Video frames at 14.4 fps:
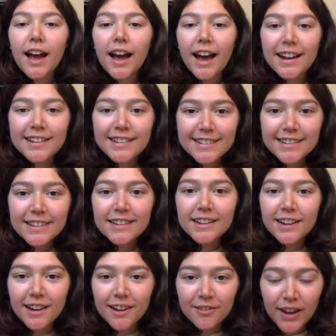idea
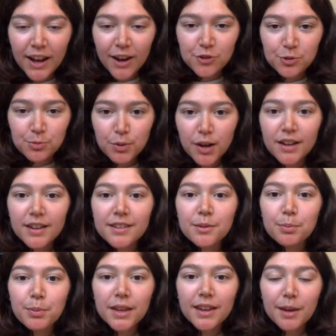of algebra, is
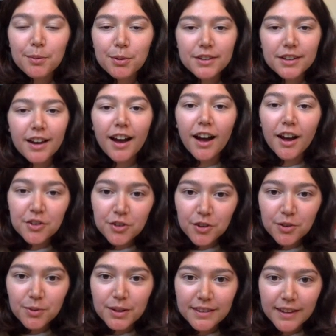being able to undo
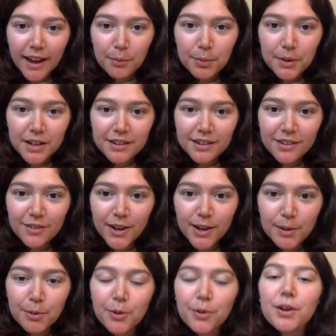what's happening to the
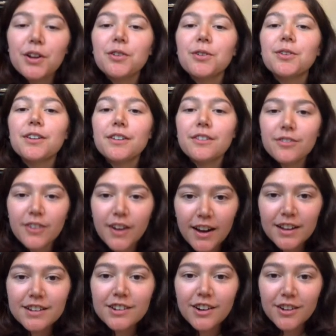variable in order to
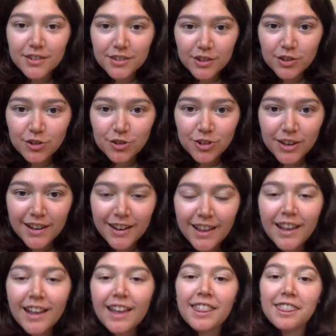find our solution,
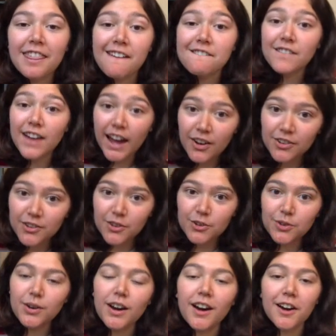the value
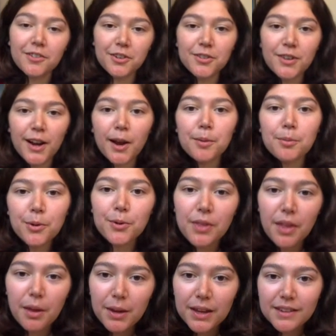of a variable that
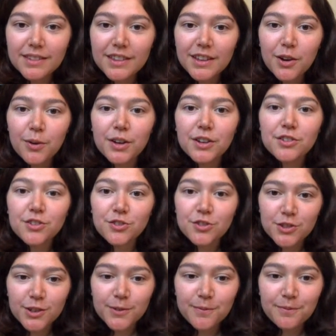makes the equation
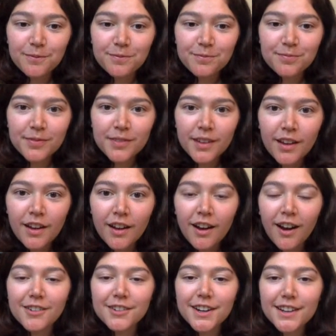true.
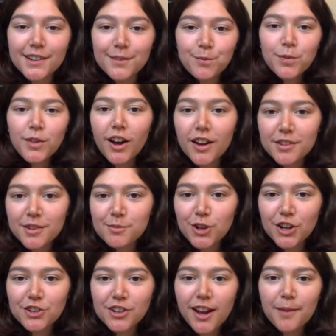All right, awesome,
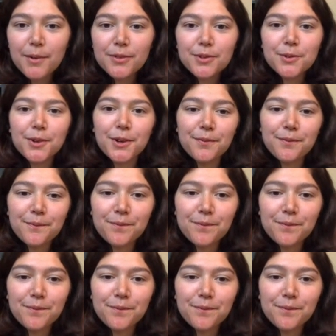great job, everyone.